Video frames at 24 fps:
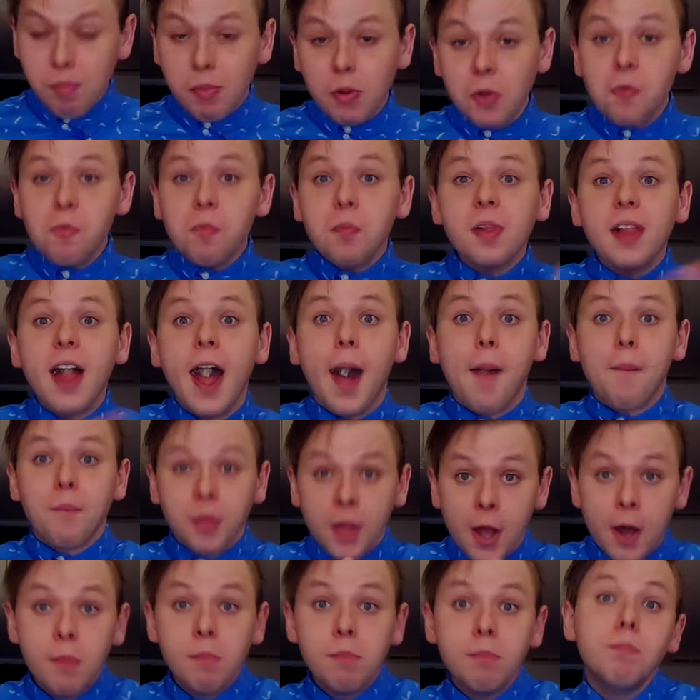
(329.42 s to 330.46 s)
Boom, clap.
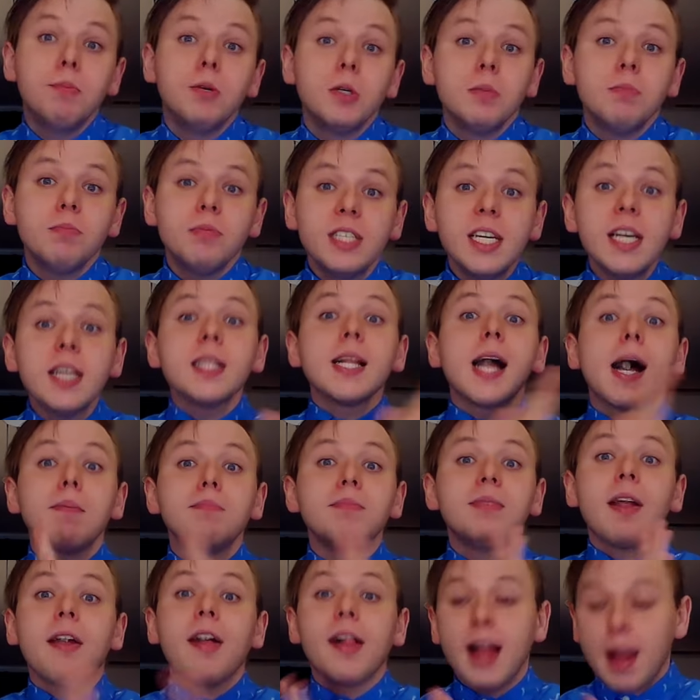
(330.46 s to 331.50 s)
Boom, dig, clap, dig,